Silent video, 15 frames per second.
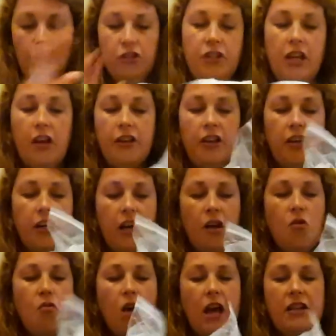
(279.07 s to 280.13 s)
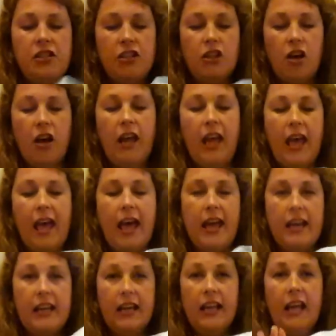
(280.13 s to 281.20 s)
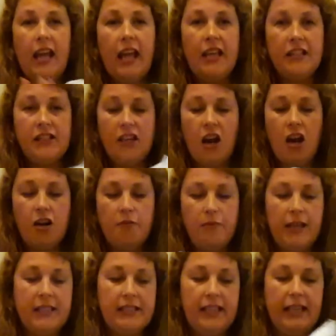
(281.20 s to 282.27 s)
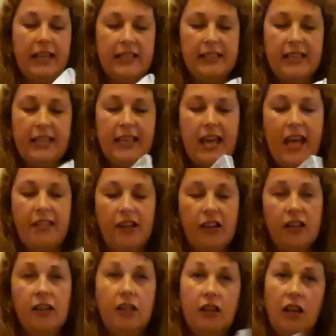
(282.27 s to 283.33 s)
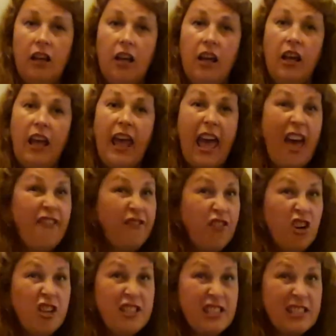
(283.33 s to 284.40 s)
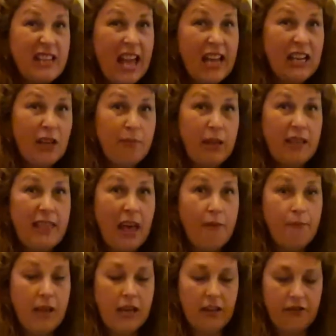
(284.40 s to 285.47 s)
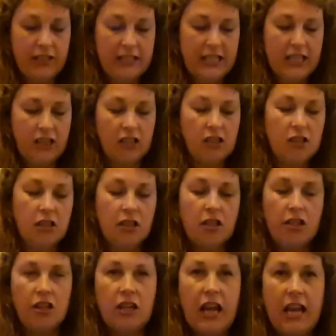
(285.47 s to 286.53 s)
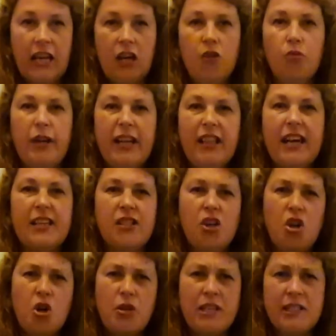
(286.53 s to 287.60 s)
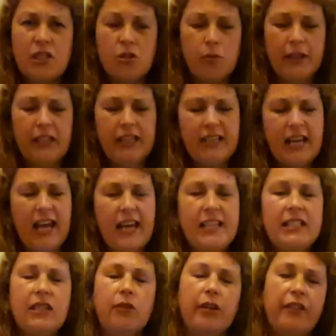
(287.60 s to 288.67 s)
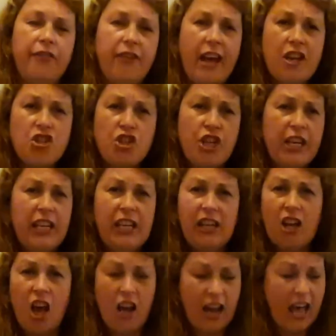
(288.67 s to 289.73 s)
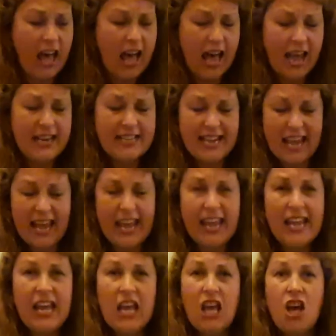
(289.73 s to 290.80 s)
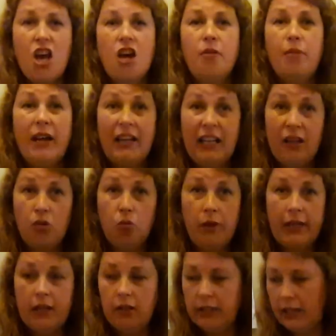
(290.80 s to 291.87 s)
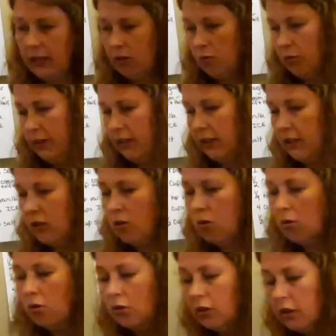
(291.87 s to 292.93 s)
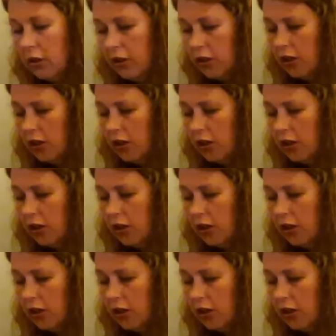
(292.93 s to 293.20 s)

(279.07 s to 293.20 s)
So you're going to want to go ahead and start mixing it together. At first, it's not going to be that big of a deal. You're not going to realize, oh, this is really nice and refreshing on a hot day, but it will get really cold.